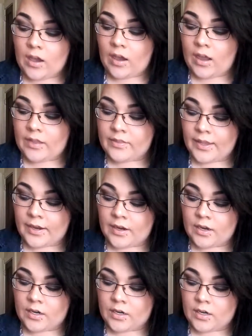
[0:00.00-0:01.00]

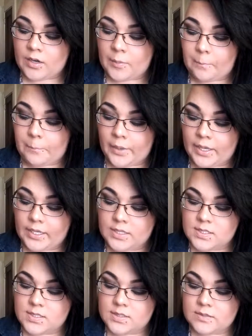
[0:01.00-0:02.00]
their
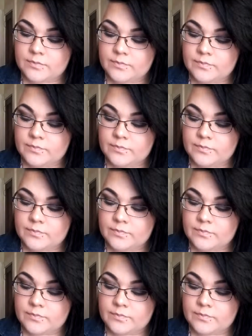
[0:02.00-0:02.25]
butts.